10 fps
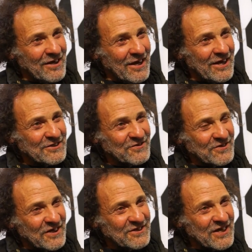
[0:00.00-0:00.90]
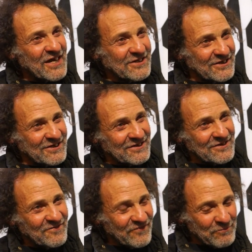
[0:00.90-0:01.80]
And it's
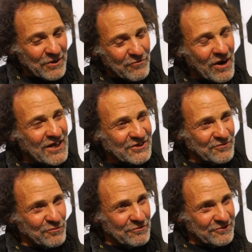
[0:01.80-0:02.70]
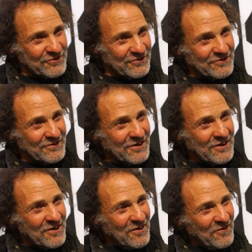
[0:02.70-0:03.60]
us from the grassroots
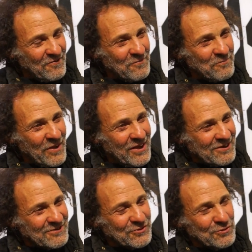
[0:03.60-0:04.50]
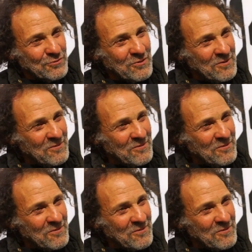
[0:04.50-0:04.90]
to